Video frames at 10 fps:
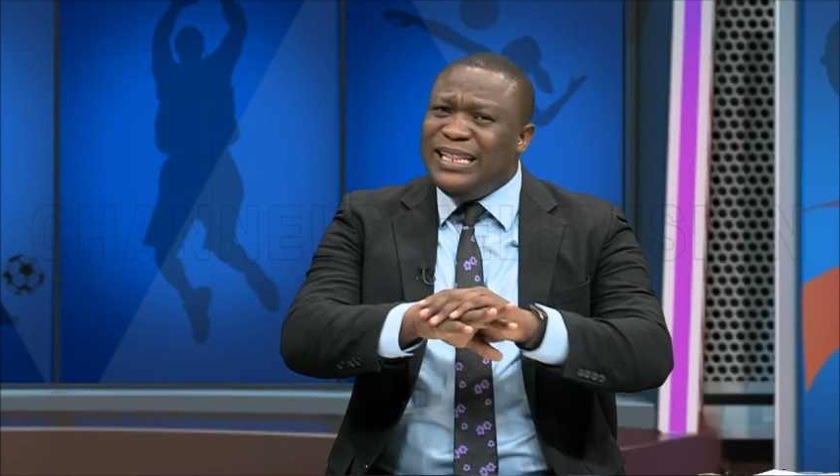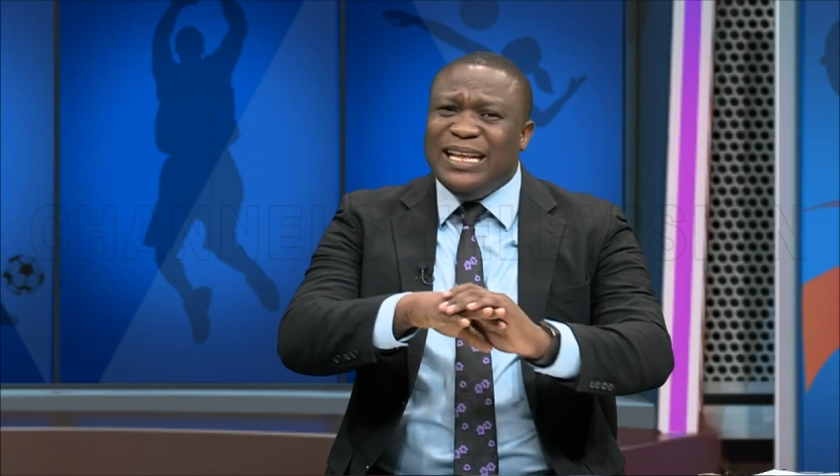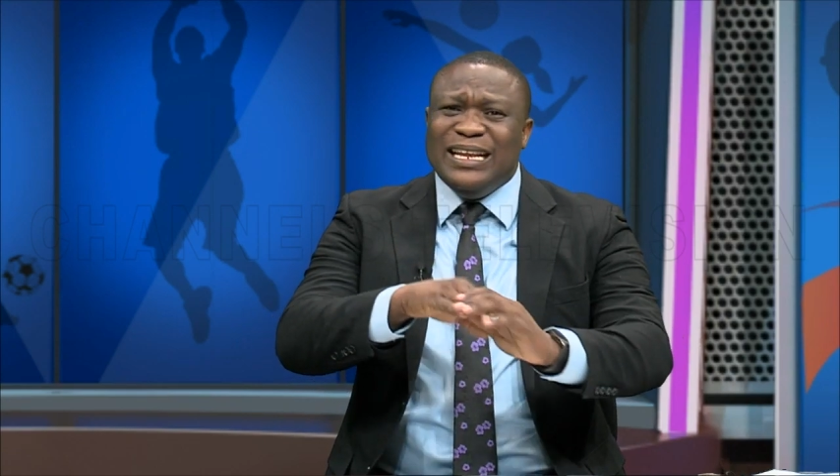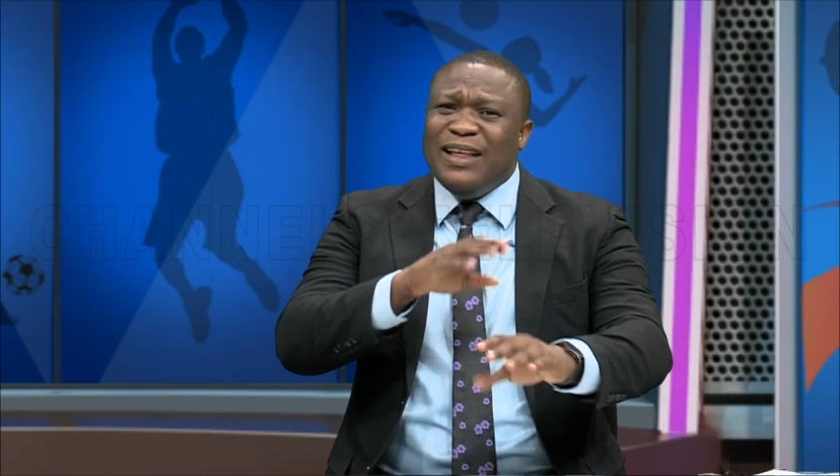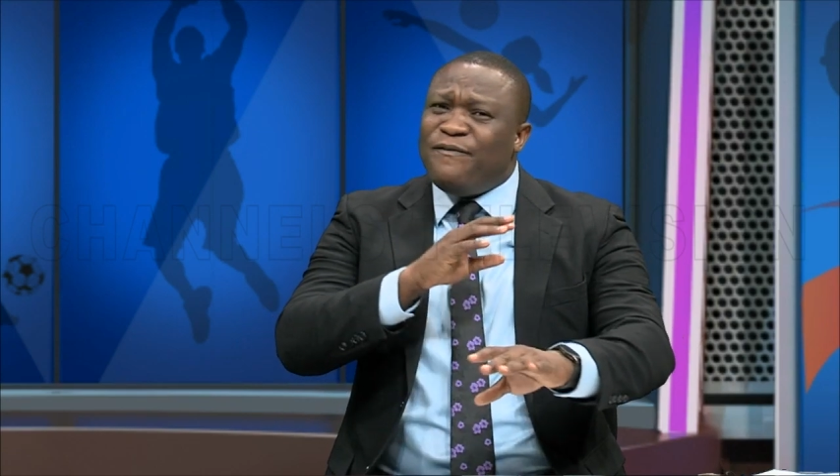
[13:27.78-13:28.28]
in
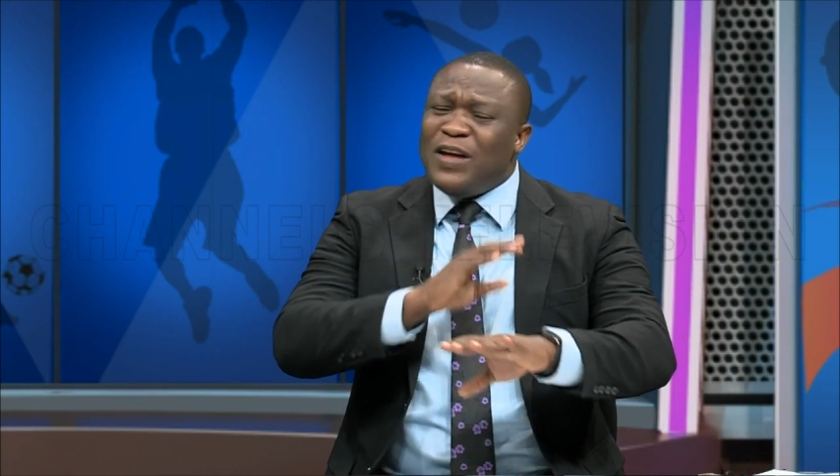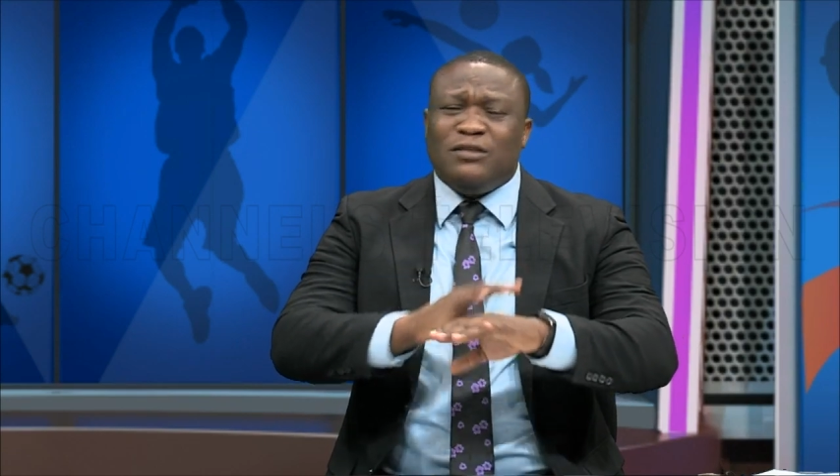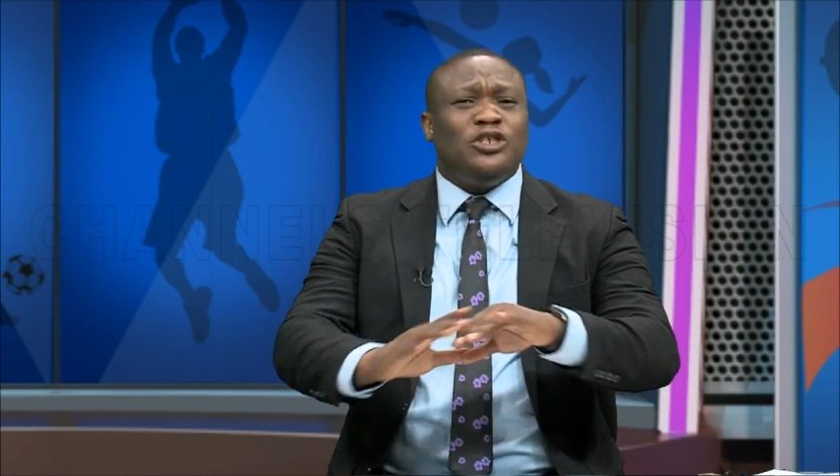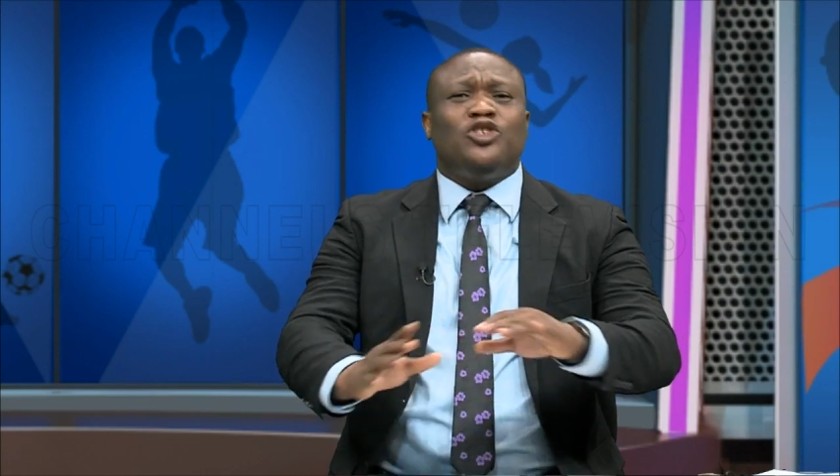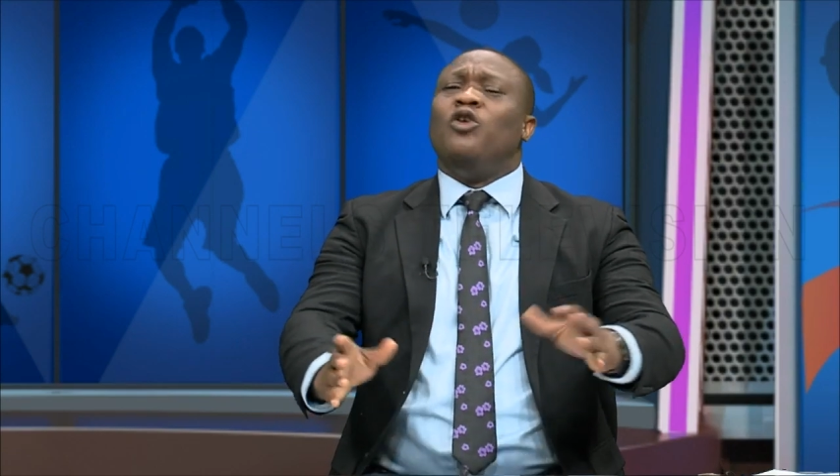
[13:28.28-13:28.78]
leading a
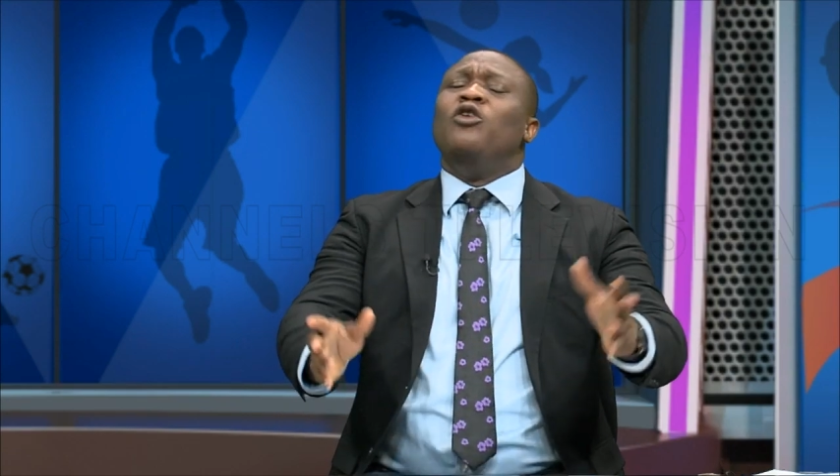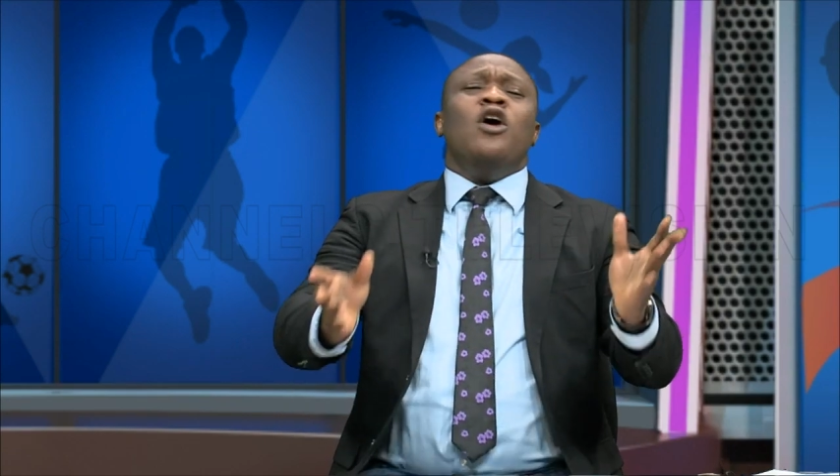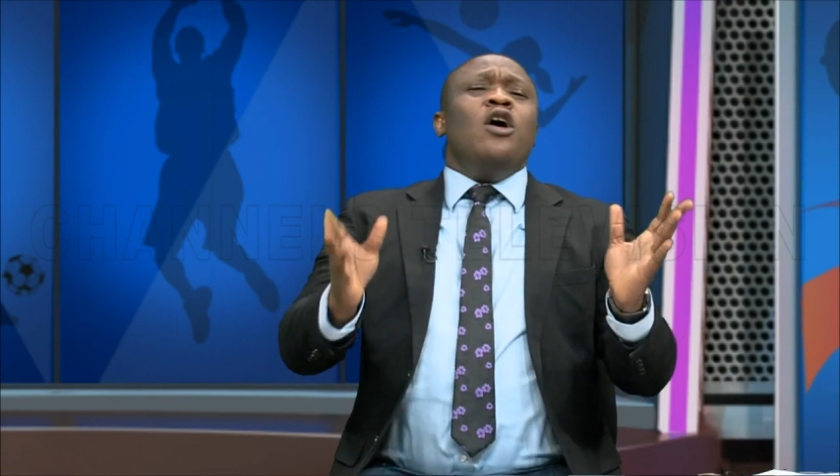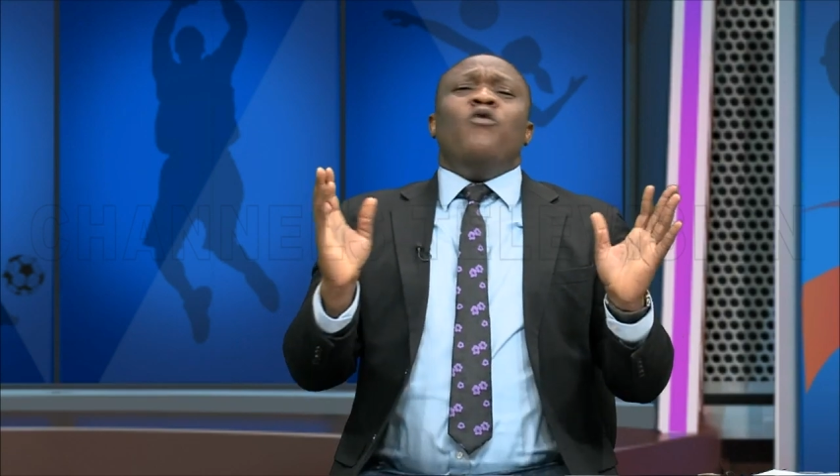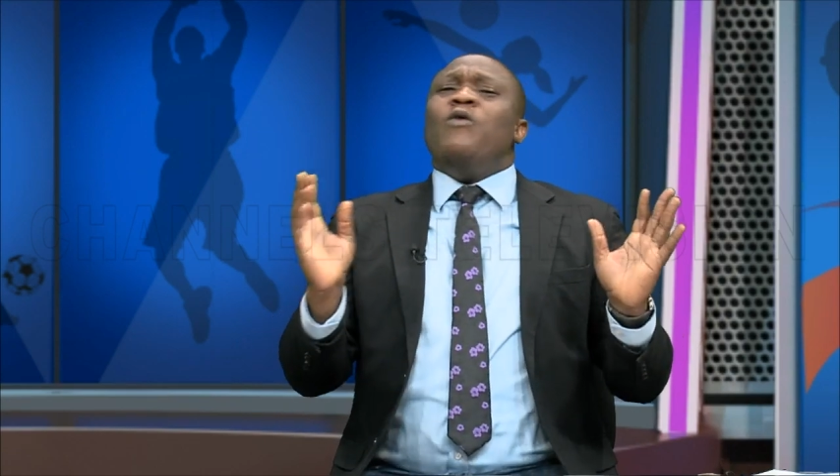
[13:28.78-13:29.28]
federation,
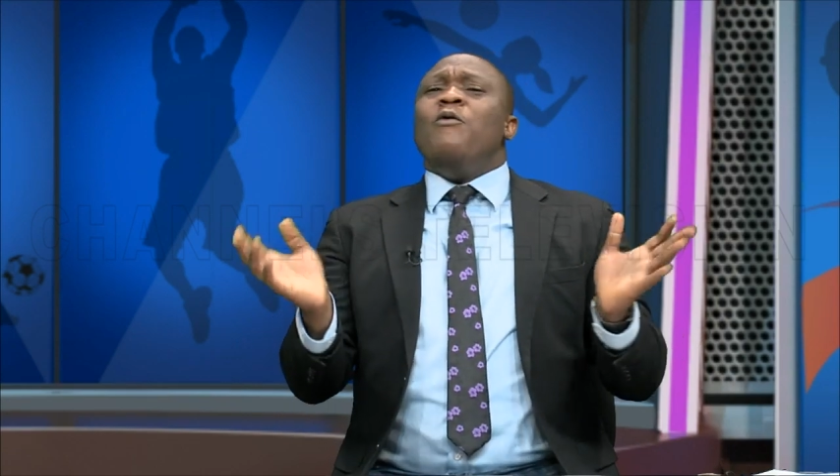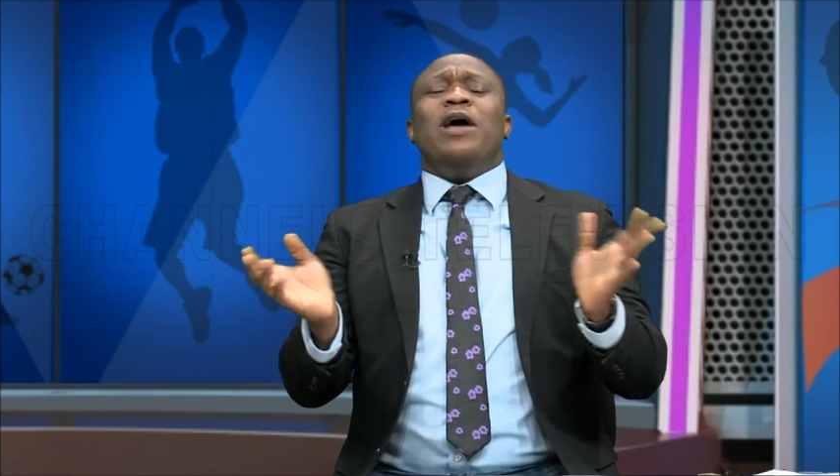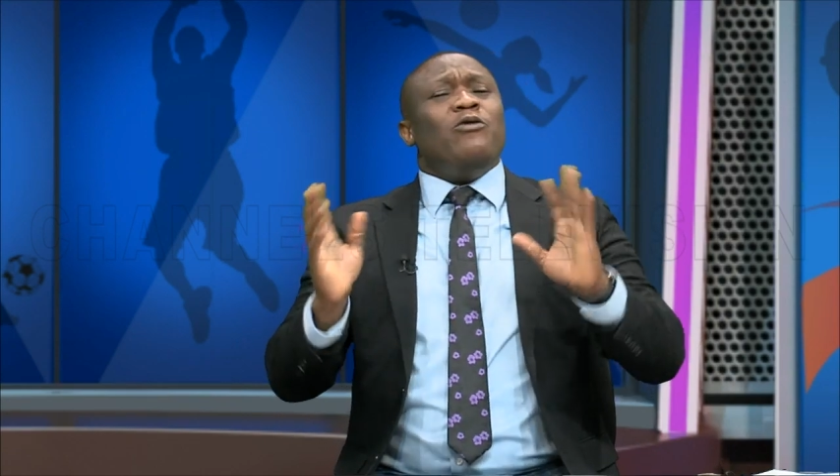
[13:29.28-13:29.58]
we're